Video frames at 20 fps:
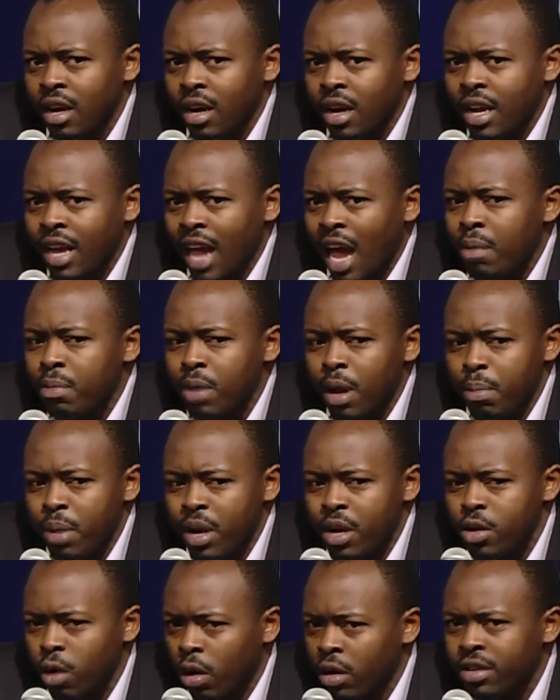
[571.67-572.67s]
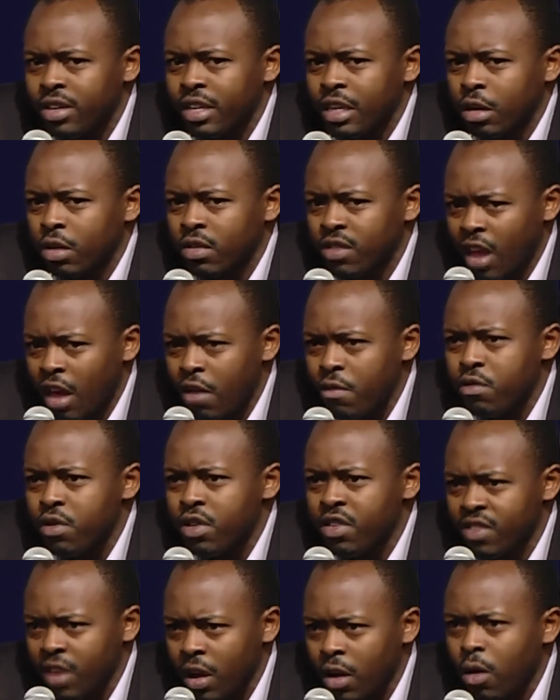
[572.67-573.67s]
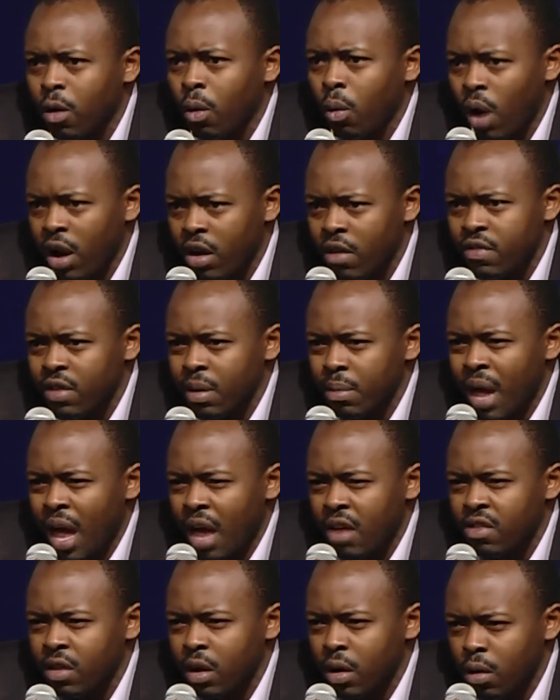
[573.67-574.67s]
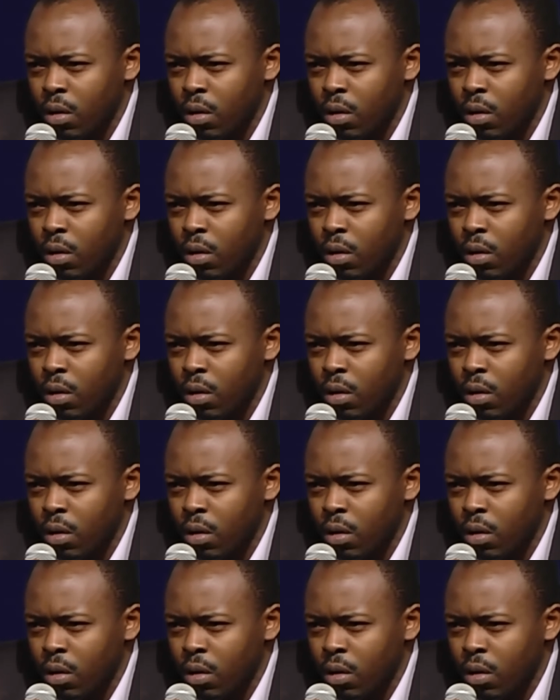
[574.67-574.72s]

can be a bit daunting because every single one of them has their